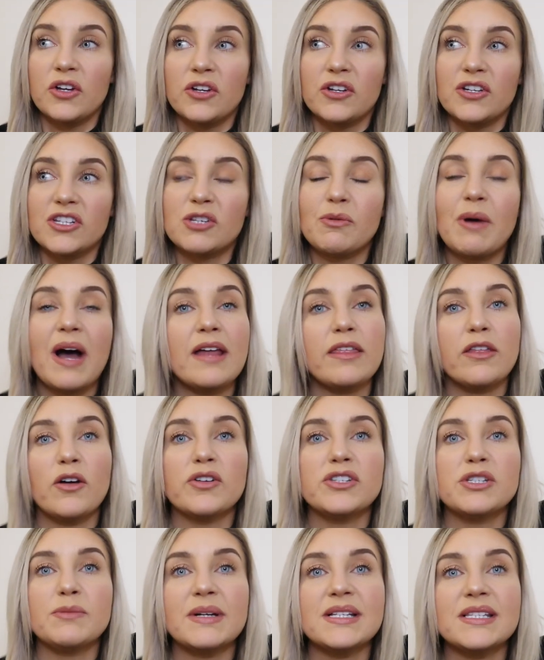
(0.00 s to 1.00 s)
So I
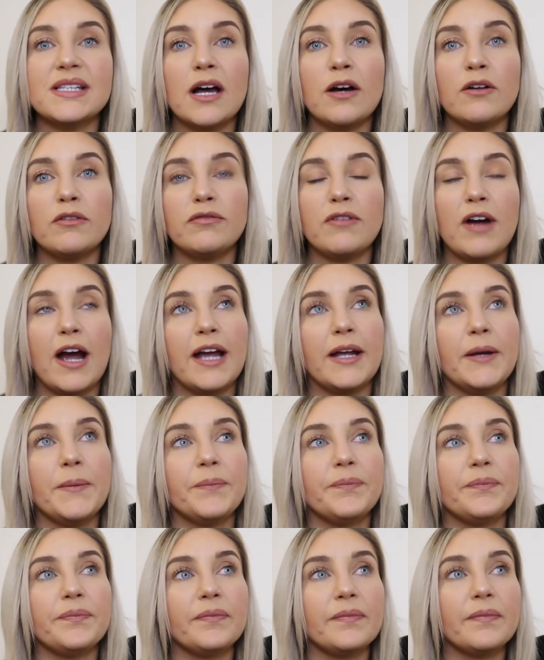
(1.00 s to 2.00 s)
thought to myself, right,
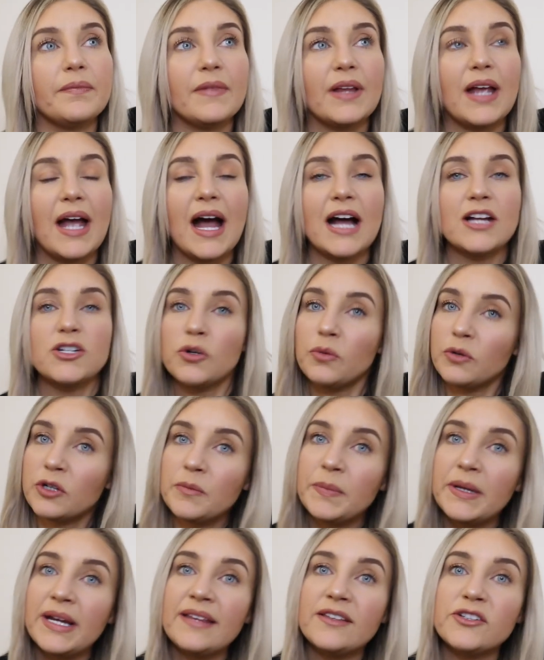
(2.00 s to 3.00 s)
I don't want to
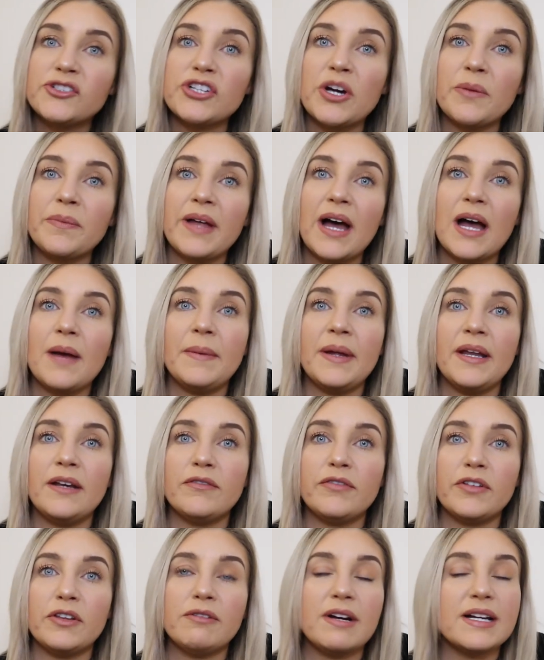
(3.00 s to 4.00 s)
be in the job that I'm in
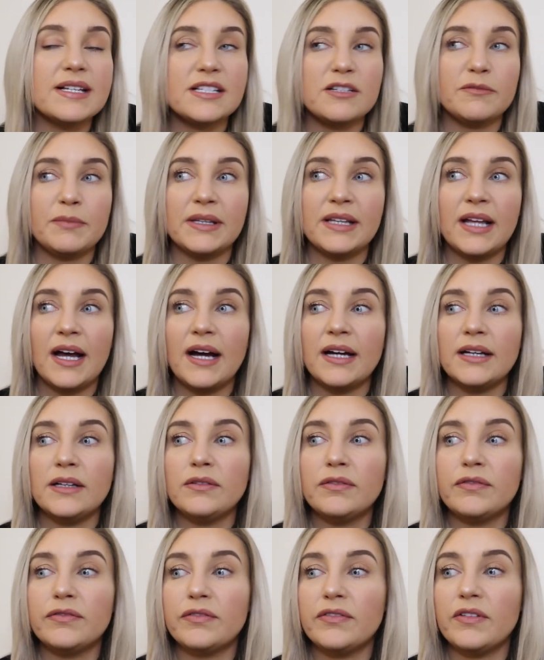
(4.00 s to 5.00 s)
for the rest of my
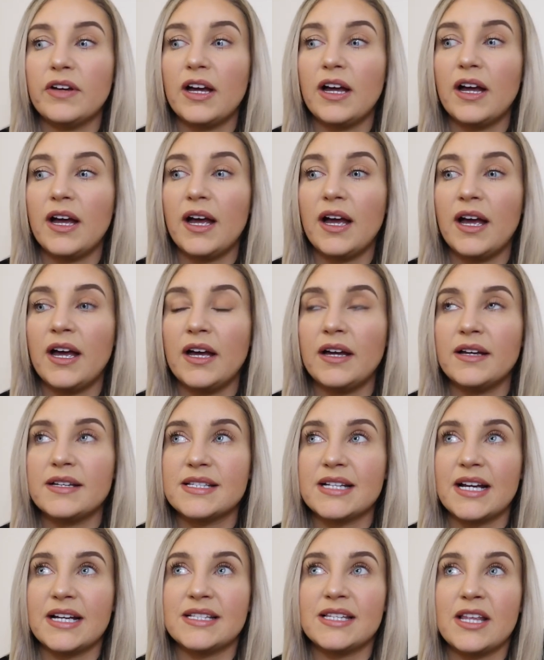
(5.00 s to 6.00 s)
life. I
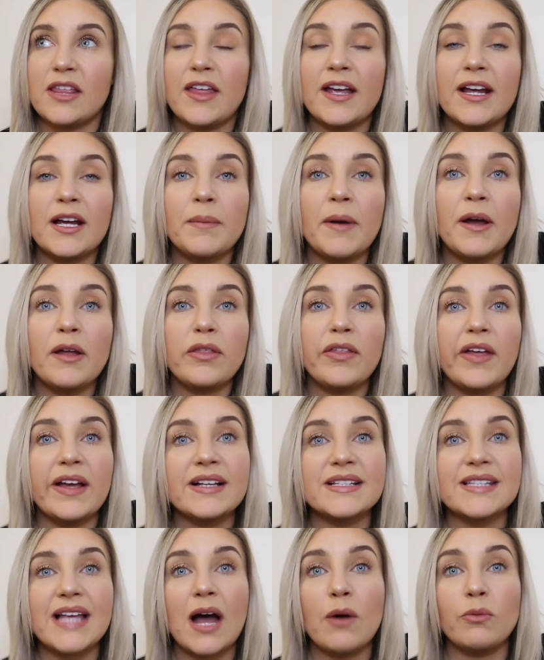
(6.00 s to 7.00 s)
started to think about
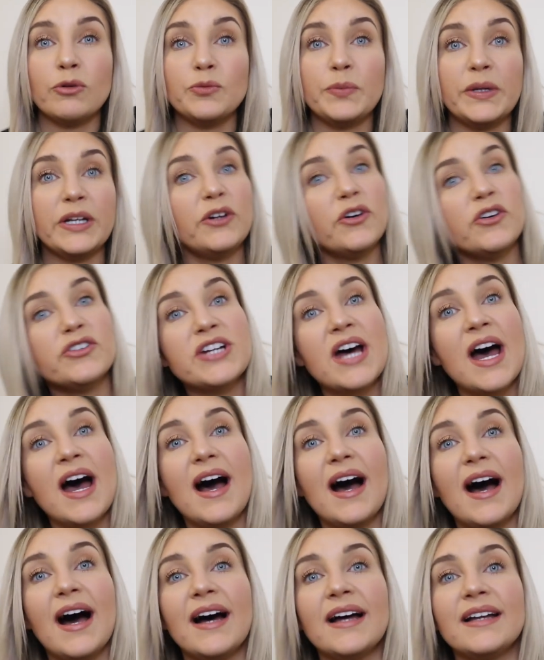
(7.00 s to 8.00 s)
things that I would be good
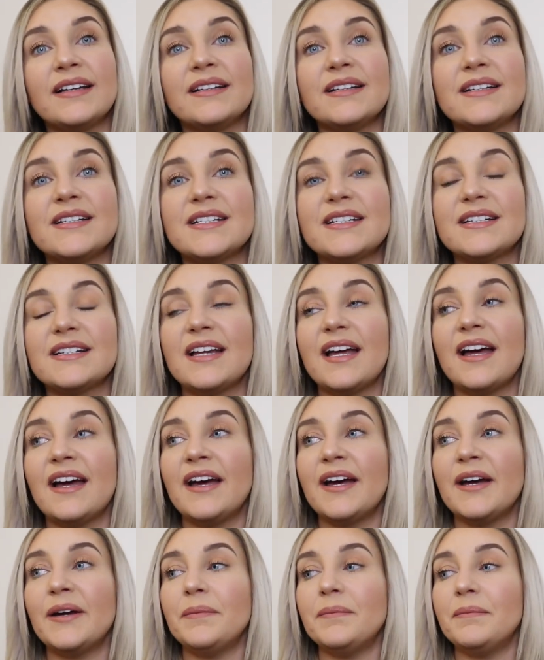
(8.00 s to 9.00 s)
at,
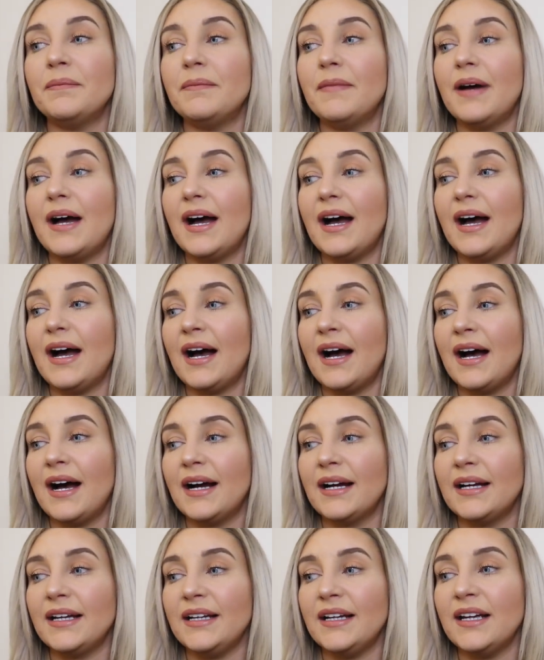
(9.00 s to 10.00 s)
and
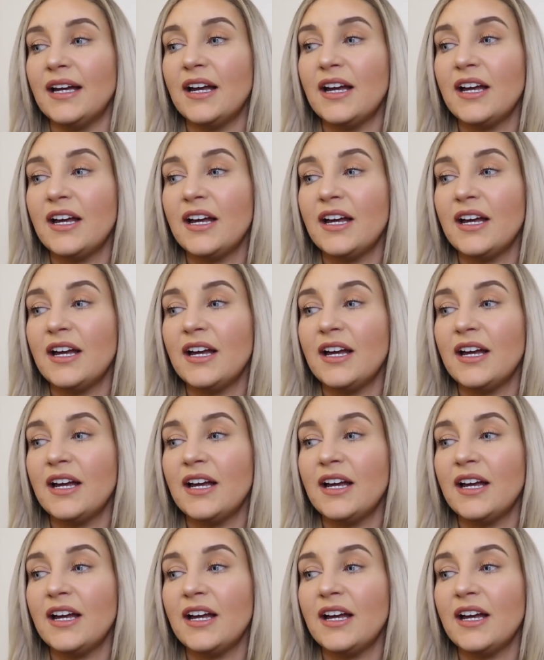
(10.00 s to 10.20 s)
I